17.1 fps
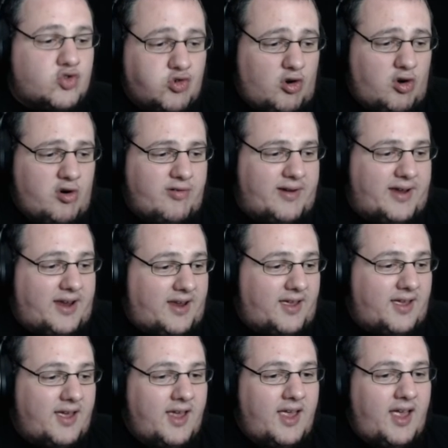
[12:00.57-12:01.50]
and
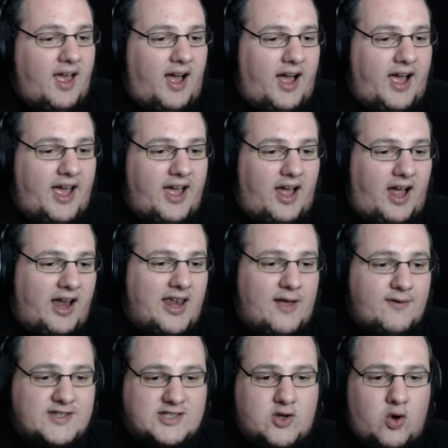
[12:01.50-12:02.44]
drawing. I
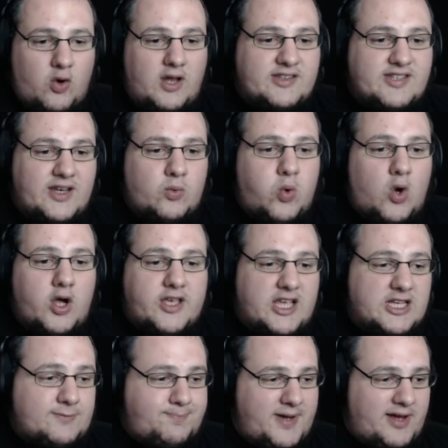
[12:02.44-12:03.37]
left school. I did a
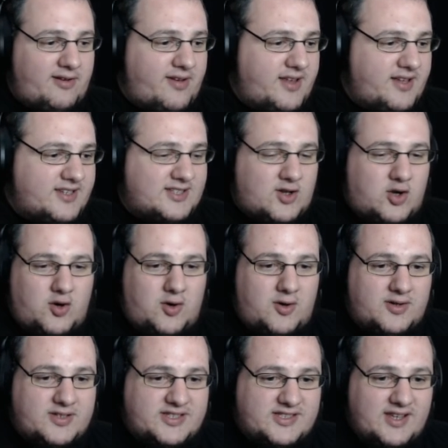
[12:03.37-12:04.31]
work experience
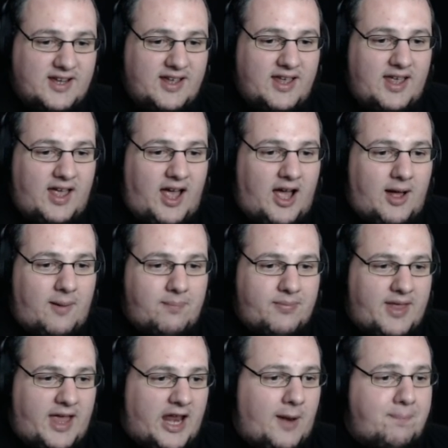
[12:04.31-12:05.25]
course
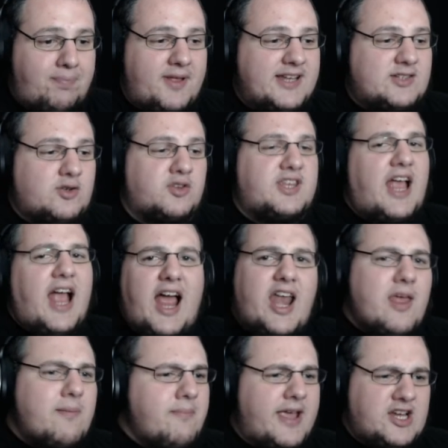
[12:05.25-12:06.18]
at a place called the
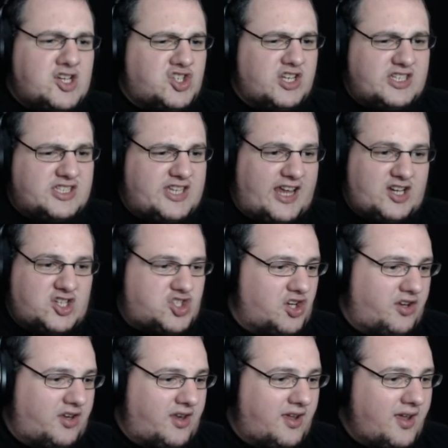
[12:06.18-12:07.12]
Animation
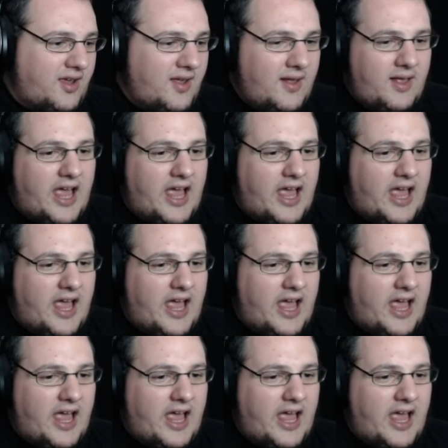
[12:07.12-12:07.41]
Station.